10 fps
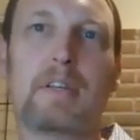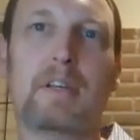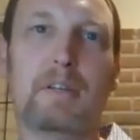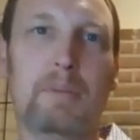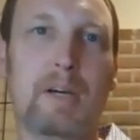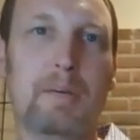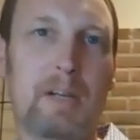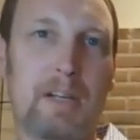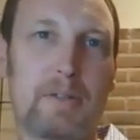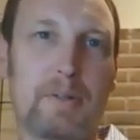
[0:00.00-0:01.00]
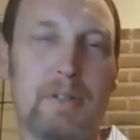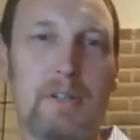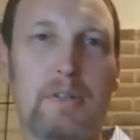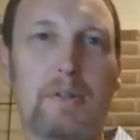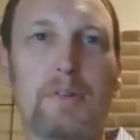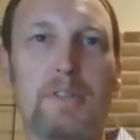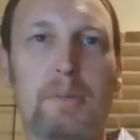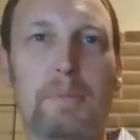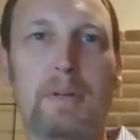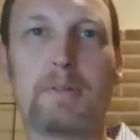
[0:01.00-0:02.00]
I did my master's and
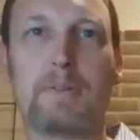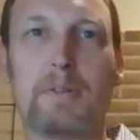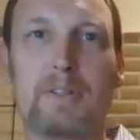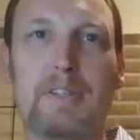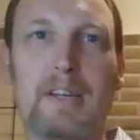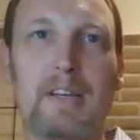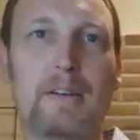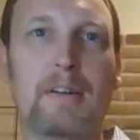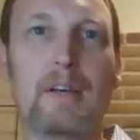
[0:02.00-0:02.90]
internship at Arizona State.